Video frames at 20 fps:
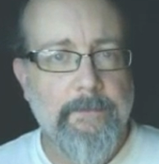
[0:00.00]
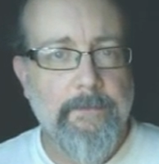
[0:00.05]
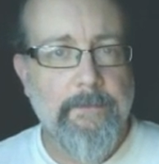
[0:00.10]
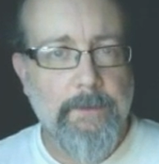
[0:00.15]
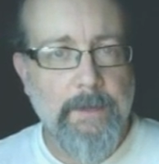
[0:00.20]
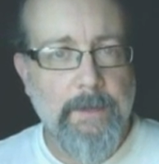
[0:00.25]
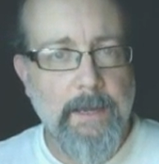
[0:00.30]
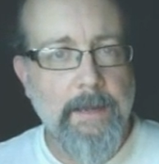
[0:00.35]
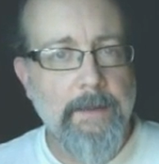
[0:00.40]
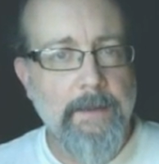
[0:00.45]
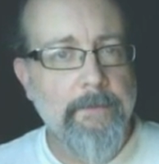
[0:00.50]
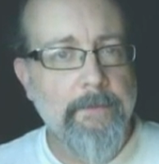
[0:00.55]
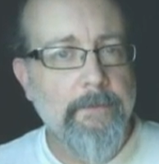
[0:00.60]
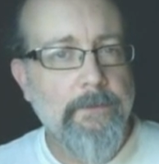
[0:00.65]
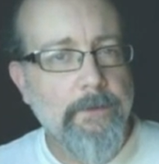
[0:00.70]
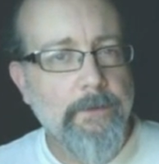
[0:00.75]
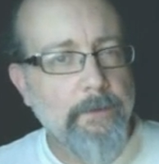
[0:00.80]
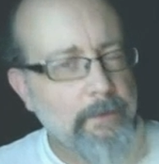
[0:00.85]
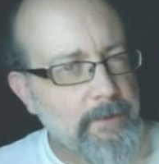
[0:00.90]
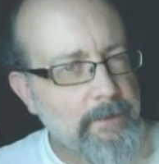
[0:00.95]
Okay?
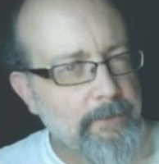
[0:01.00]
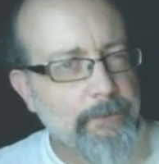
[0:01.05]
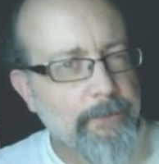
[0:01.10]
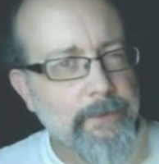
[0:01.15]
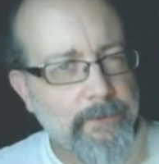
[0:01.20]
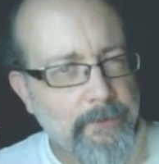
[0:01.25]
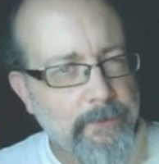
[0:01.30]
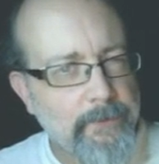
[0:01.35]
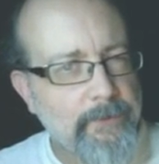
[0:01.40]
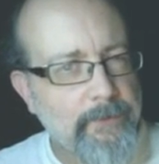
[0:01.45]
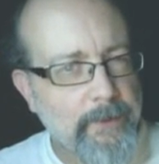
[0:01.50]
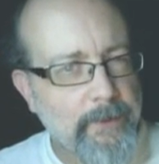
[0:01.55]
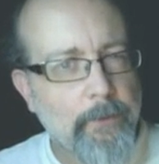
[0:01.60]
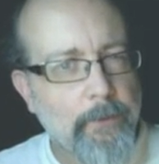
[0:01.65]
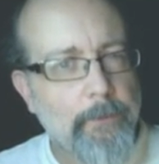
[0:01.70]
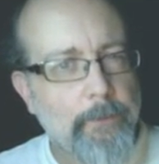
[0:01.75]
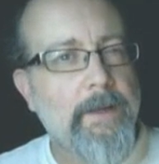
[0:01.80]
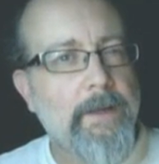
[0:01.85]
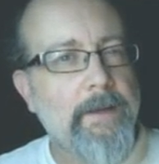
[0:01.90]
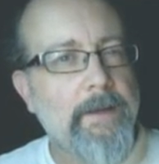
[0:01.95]
So the difference is
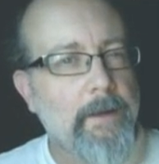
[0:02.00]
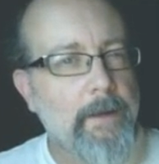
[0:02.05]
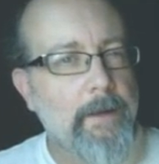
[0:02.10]
subtle, but